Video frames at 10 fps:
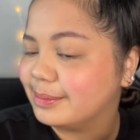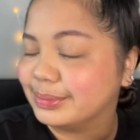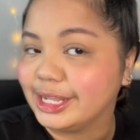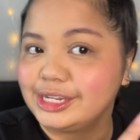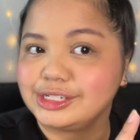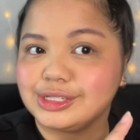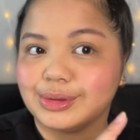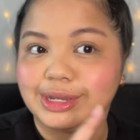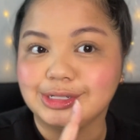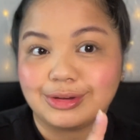blush,
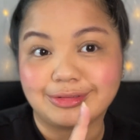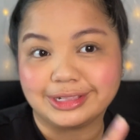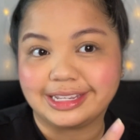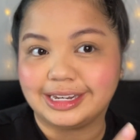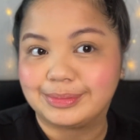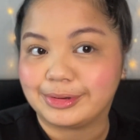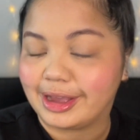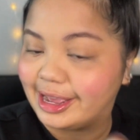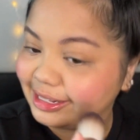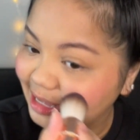so I don't really need to put
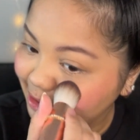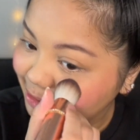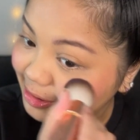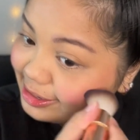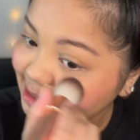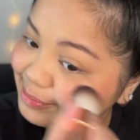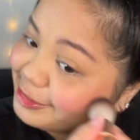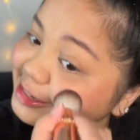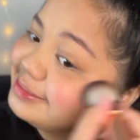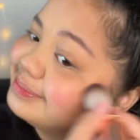highlighter on anymore.